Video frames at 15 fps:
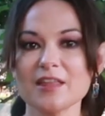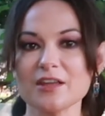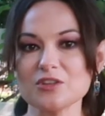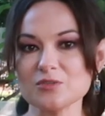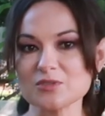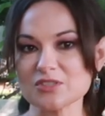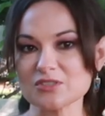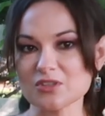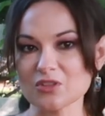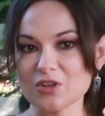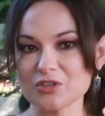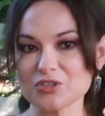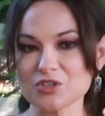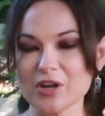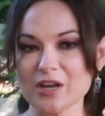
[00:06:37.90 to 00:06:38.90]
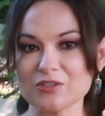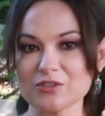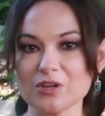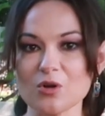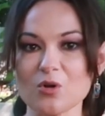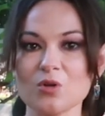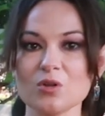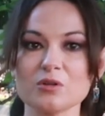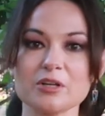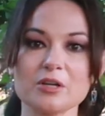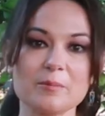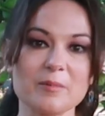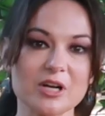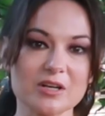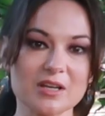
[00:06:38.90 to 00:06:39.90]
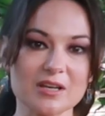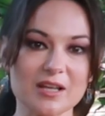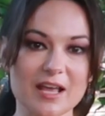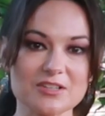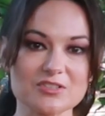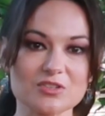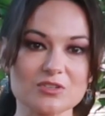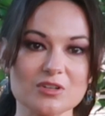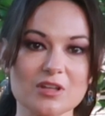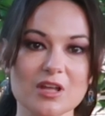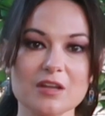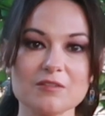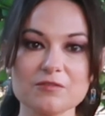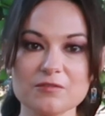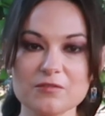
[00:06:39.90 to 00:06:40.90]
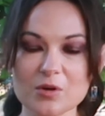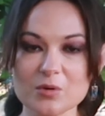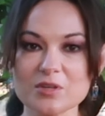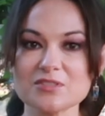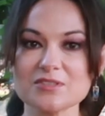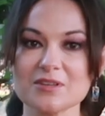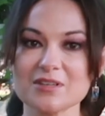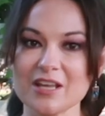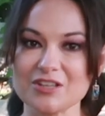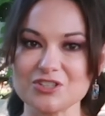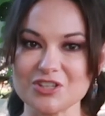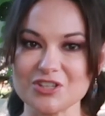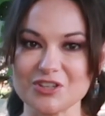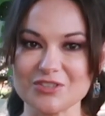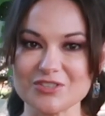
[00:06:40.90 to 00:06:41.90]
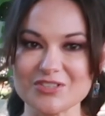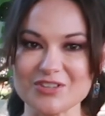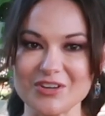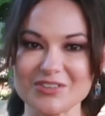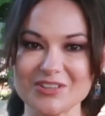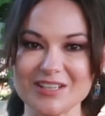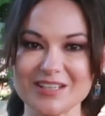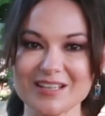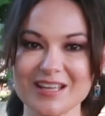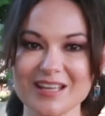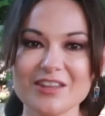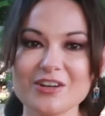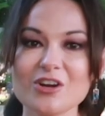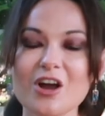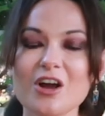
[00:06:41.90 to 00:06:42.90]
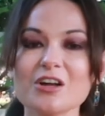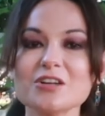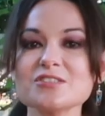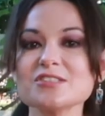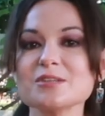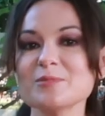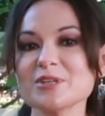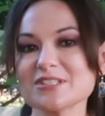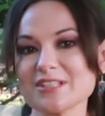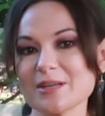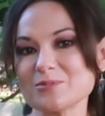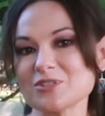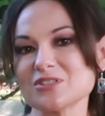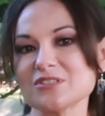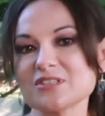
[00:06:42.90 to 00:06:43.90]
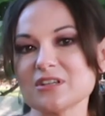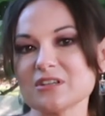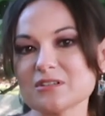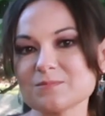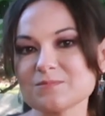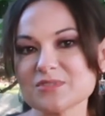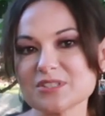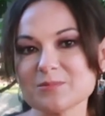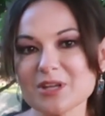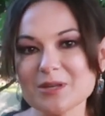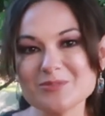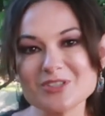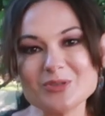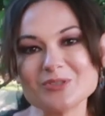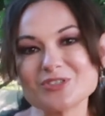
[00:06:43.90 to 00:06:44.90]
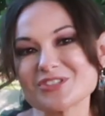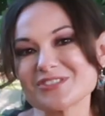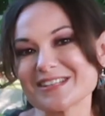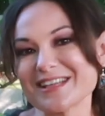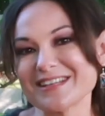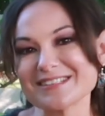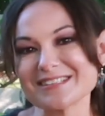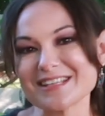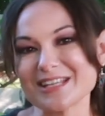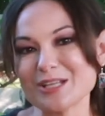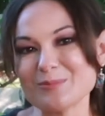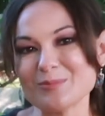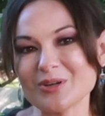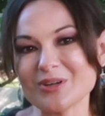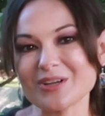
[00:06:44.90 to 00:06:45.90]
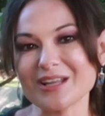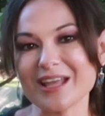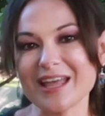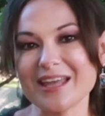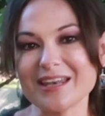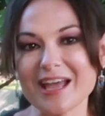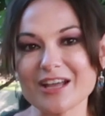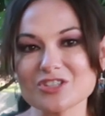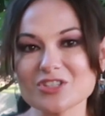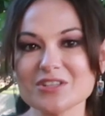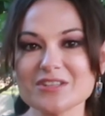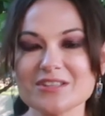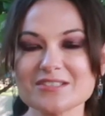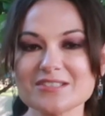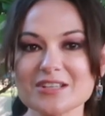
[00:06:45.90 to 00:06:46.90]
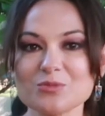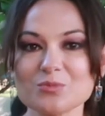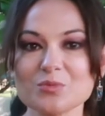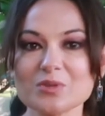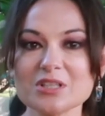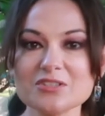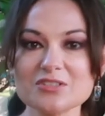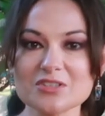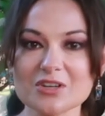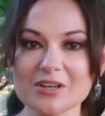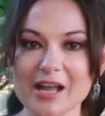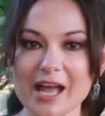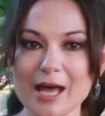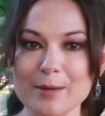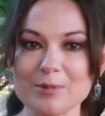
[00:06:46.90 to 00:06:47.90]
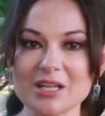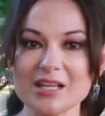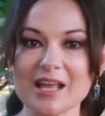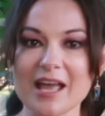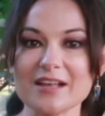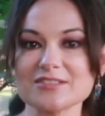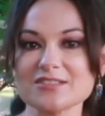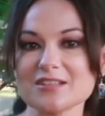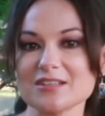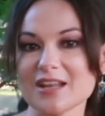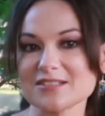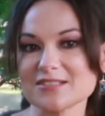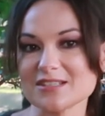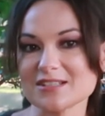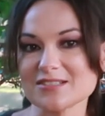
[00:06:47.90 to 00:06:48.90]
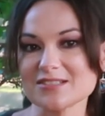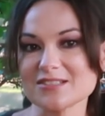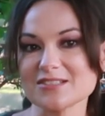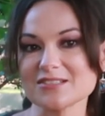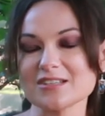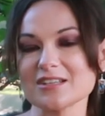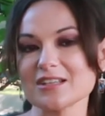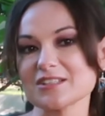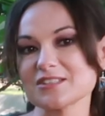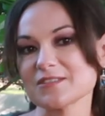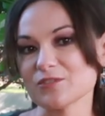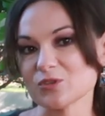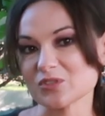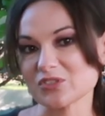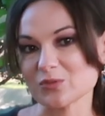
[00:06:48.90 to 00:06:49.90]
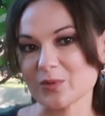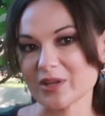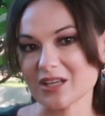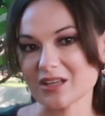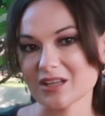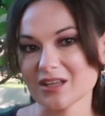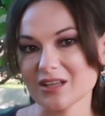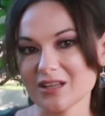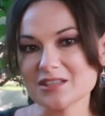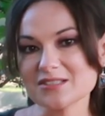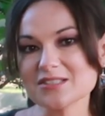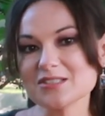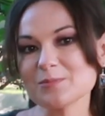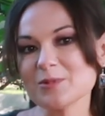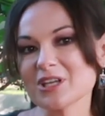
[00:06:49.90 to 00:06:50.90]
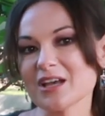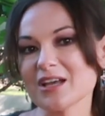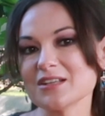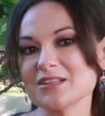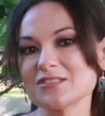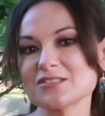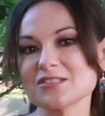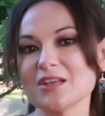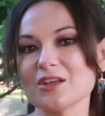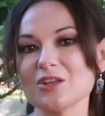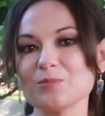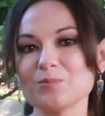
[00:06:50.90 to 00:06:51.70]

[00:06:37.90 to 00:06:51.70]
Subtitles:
that uses a larger entry hole or an American kestrel, and focus on catching your starling. There are some exceptions here. Sometimes you just get a skinny bird, and actually this can really start happening as the nesting season hits full swing. This is because